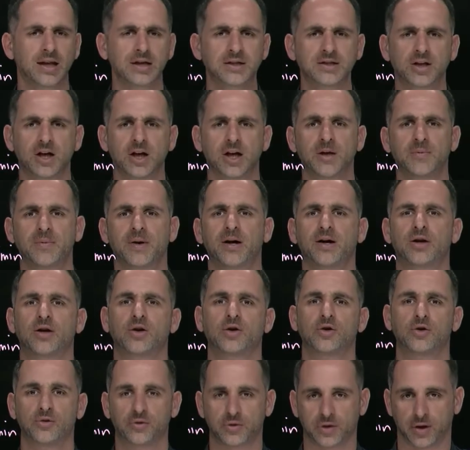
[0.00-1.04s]
Let's talk about
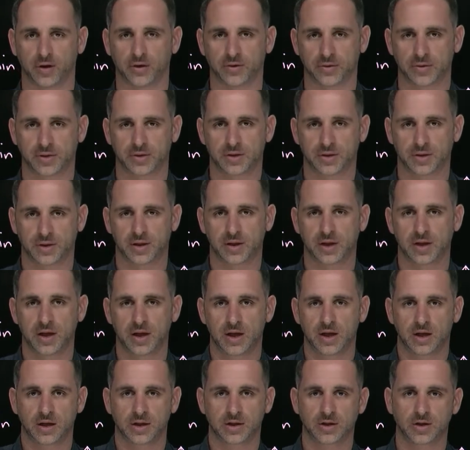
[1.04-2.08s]
glucose.
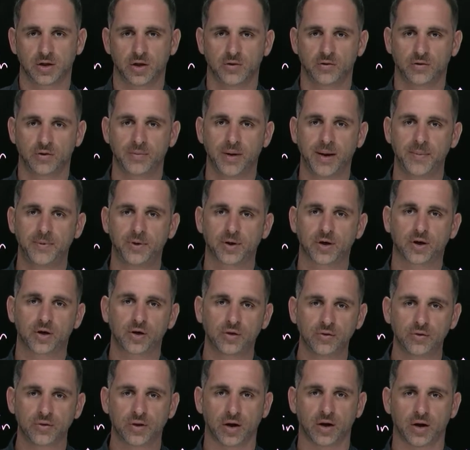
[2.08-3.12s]
So remember,
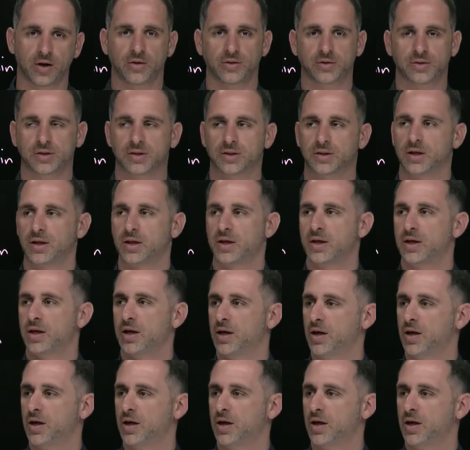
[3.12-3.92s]
glucose,